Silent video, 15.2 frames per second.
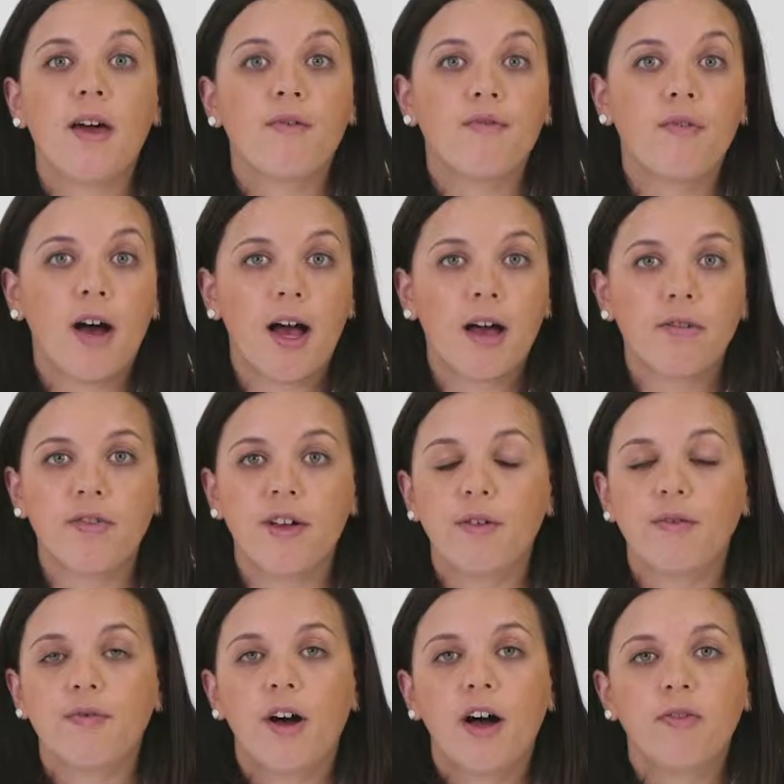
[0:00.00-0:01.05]
f5,
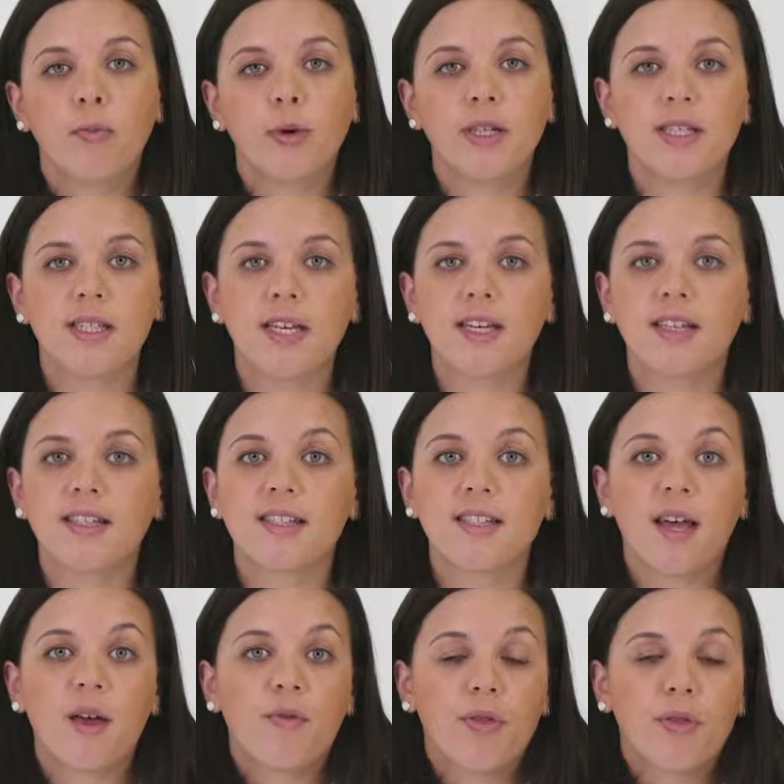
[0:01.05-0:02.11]
f5.6,
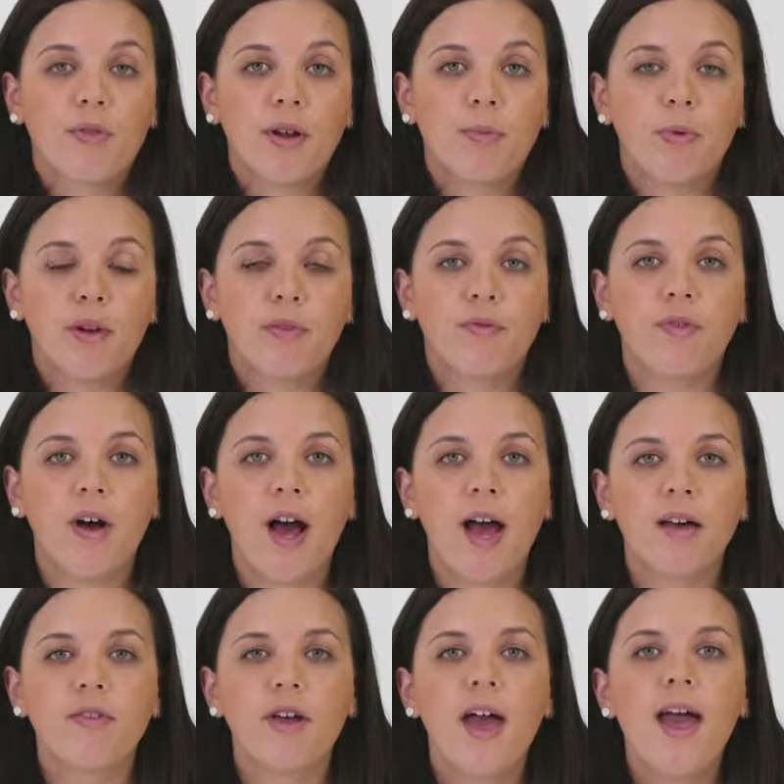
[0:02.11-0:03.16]

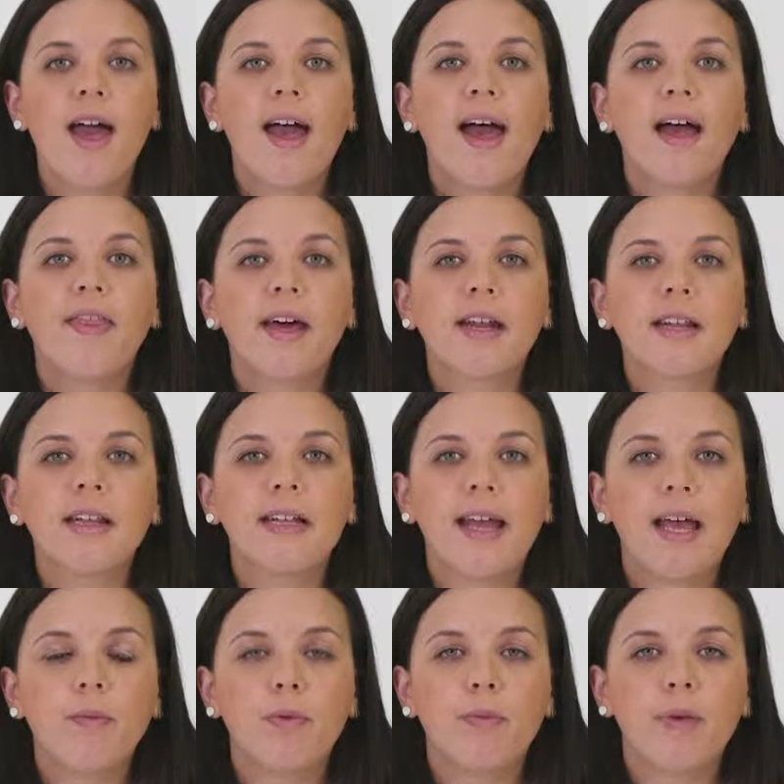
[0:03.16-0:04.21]
f3.5, and that'll
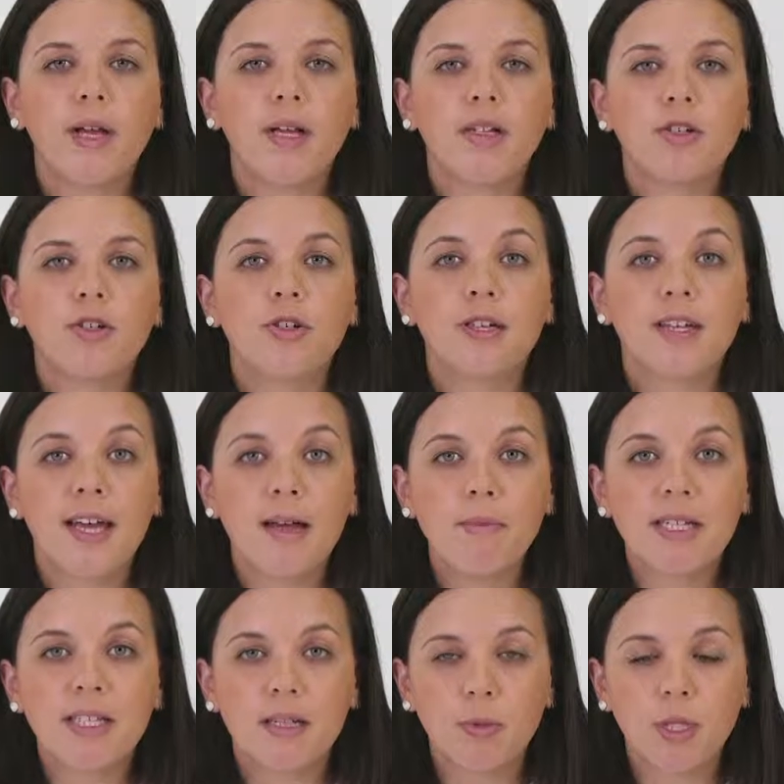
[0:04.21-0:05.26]
enable me to keep
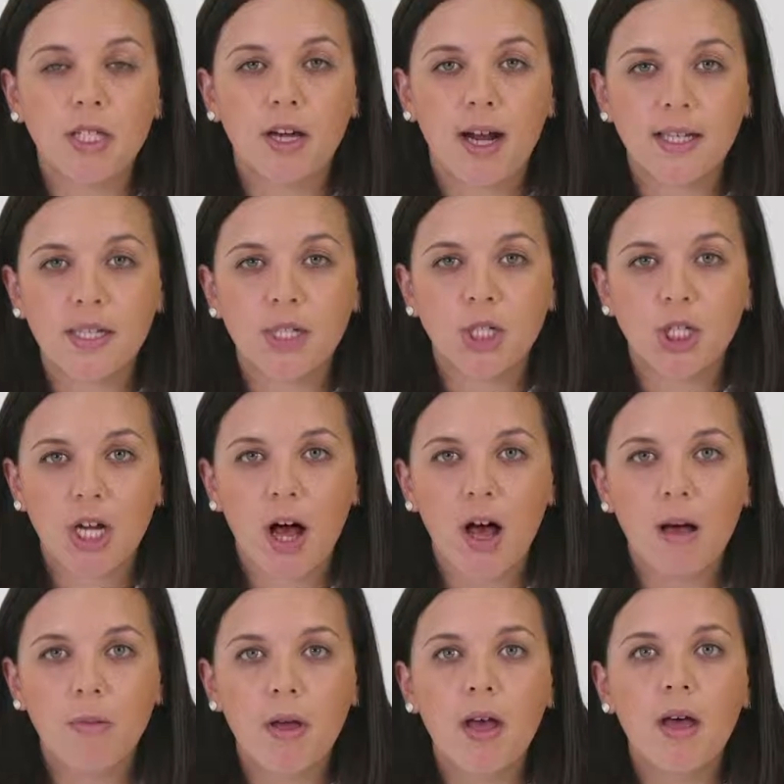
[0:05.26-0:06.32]
my subject nice and sharp,